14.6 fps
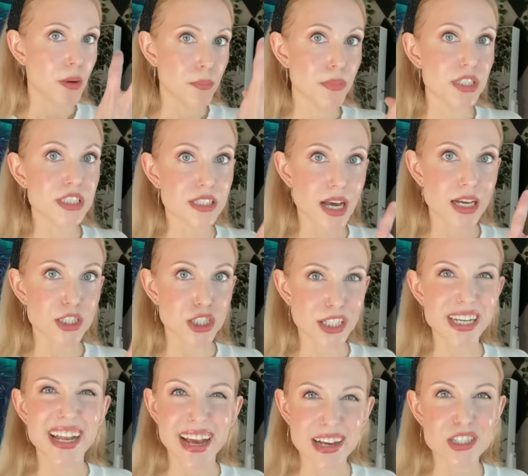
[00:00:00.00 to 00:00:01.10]
massaging
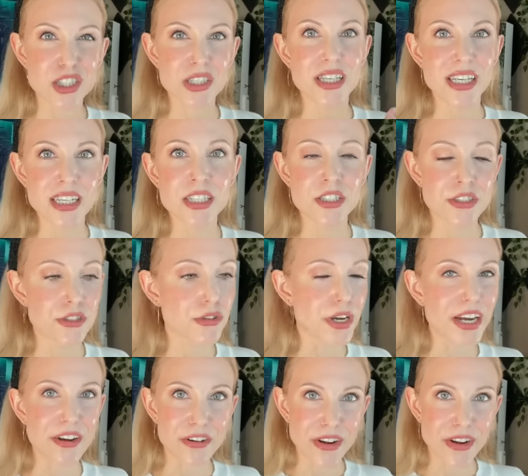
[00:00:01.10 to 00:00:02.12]
it actually into your hair,